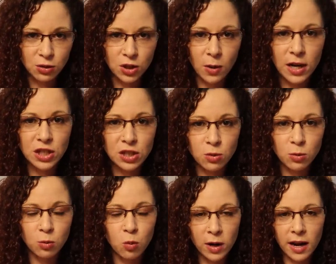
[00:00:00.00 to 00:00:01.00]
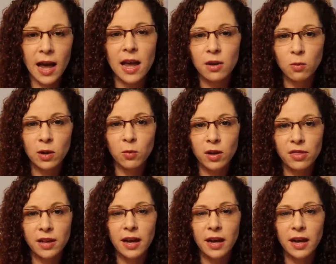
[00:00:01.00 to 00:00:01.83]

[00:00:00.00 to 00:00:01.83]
So I just went ahead and went with